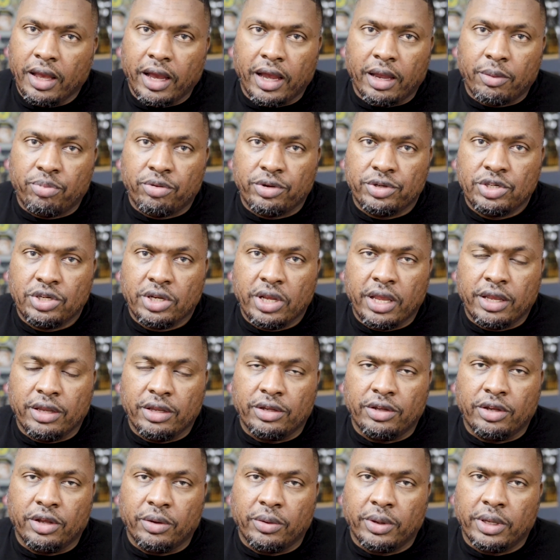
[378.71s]
I appreciate
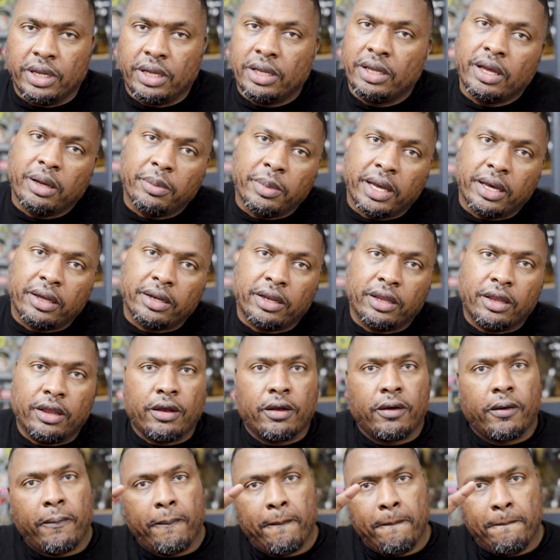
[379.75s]
you doing it. I'm out of
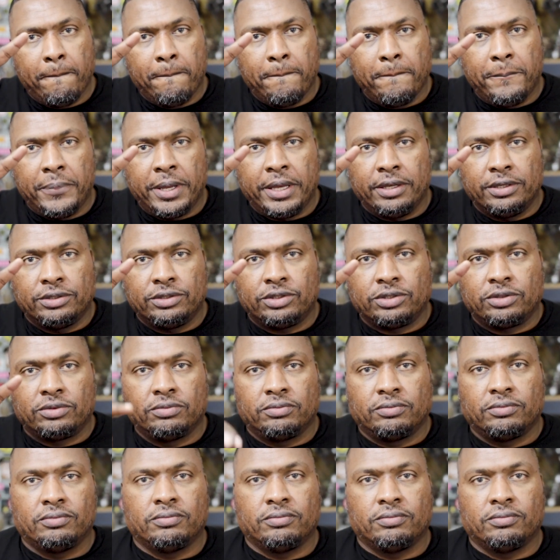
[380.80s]
here. Peace.